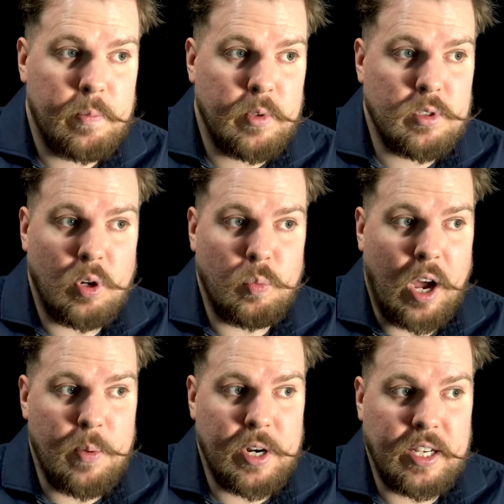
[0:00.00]
So
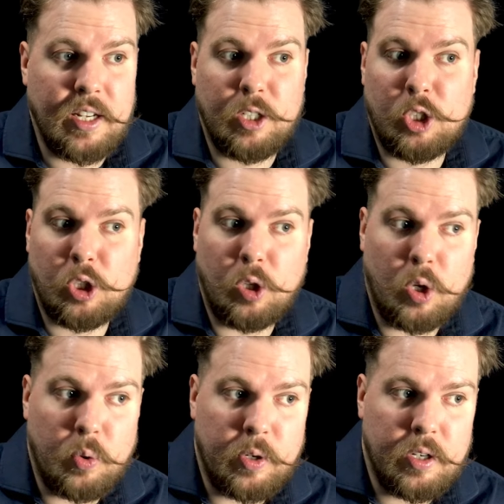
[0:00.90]
why would I get a
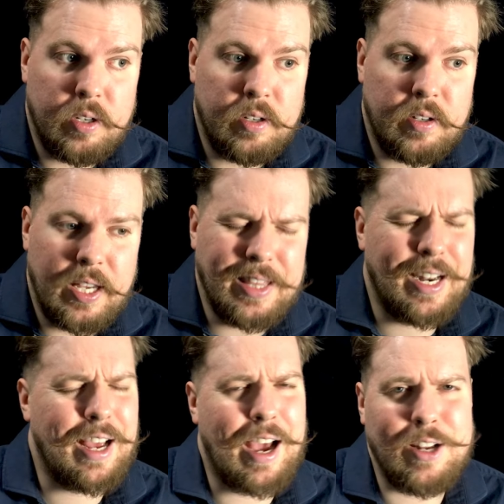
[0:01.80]
cologne? And then
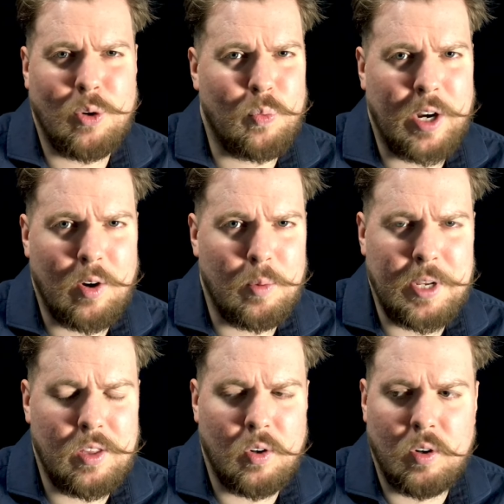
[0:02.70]
I don't wear them
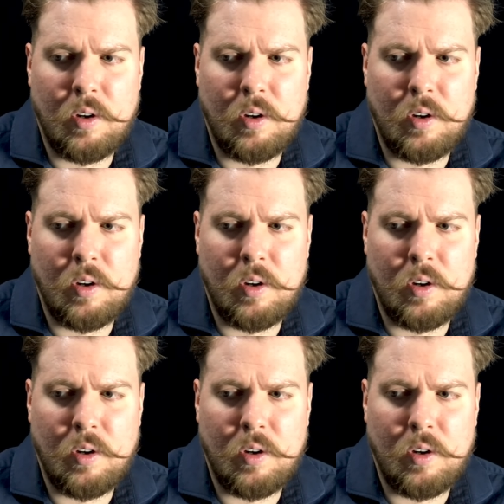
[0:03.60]
either.